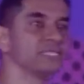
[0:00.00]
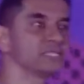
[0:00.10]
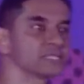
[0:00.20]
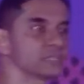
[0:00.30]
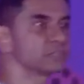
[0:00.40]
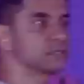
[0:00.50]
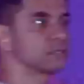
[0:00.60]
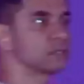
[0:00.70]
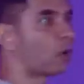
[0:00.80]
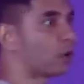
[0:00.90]
eats
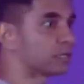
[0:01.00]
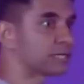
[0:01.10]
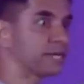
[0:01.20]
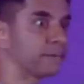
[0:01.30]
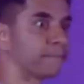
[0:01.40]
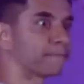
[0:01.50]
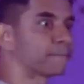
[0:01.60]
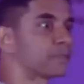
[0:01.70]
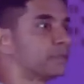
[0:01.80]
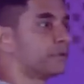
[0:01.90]
all the time.
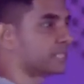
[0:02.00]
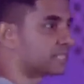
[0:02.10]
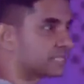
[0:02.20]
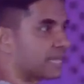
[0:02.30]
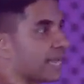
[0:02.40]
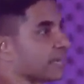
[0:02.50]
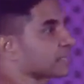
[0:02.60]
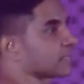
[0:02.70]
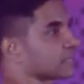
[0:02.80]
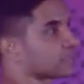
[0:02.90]
There are
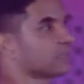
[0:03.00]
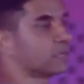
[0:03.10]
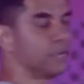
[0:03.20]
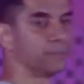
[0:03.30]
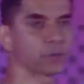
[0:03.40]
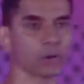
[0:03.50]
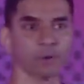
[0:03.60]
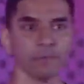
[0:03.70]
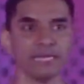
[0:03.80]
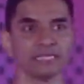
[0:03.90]
snacks,
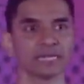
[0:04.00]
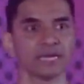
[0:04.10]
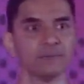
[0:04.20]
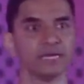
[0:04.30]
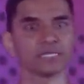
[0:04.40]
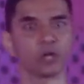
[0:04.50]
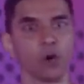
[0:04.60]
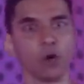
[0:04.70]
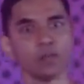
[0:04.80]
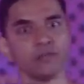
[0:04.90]
improper meal timings, and
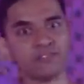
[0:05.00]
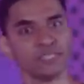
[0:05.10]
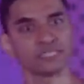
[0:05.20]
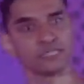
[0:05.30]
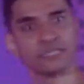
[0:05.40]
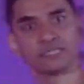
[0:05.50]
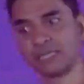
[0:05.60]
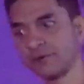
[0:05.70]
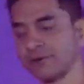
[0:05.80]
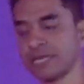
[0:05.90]
all of these things
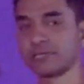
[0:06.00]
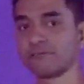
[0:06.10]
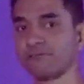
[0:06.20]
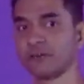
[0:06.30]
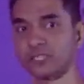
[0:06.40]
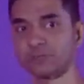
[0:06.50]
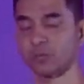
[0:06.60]
that create the first